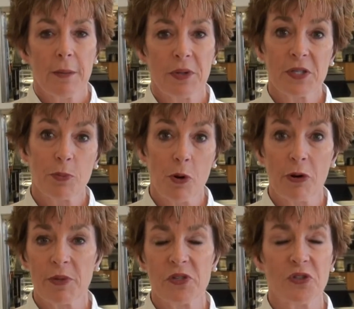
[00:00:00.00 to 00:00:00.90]
but this
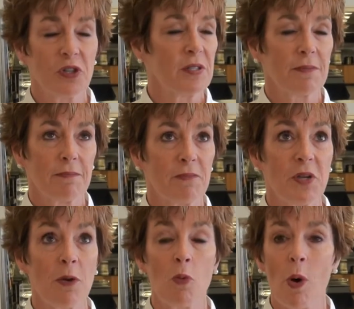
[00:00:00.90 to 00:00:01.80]
program has just
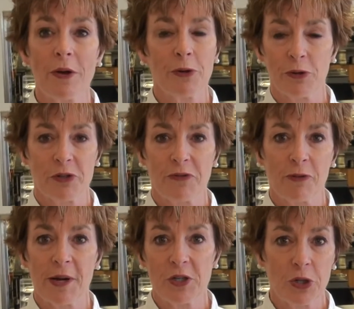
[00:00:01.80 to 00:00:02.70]
done wonders
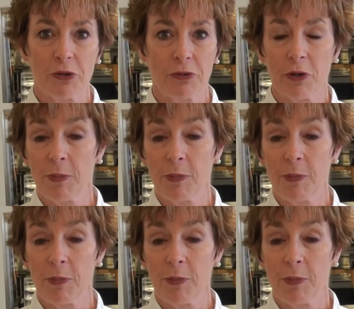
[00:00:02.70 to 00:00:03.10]
for my children,